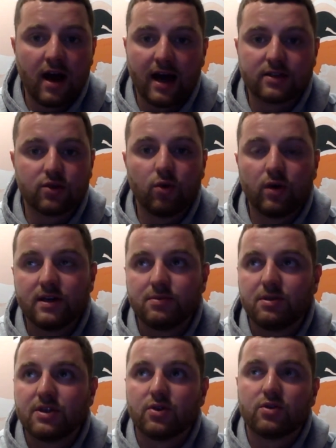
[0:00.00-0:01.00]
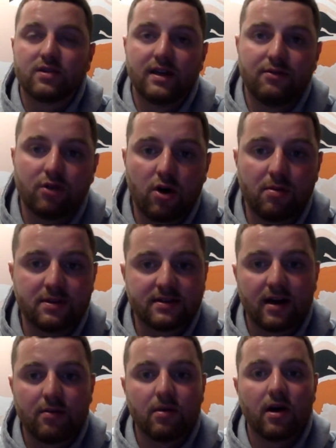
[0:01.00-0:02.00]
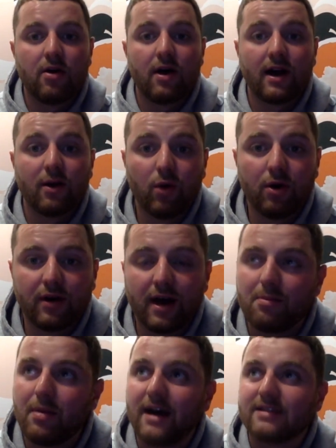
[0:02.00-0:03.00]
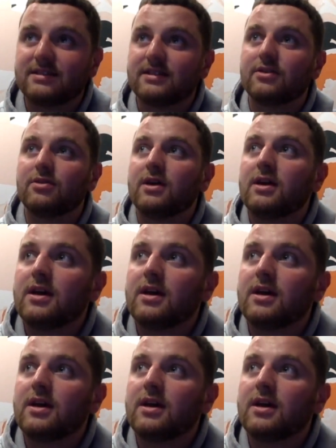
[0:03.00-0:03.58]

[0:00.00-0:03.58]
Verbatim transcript: as always, be sure to leave your comments down below and I will get back to you.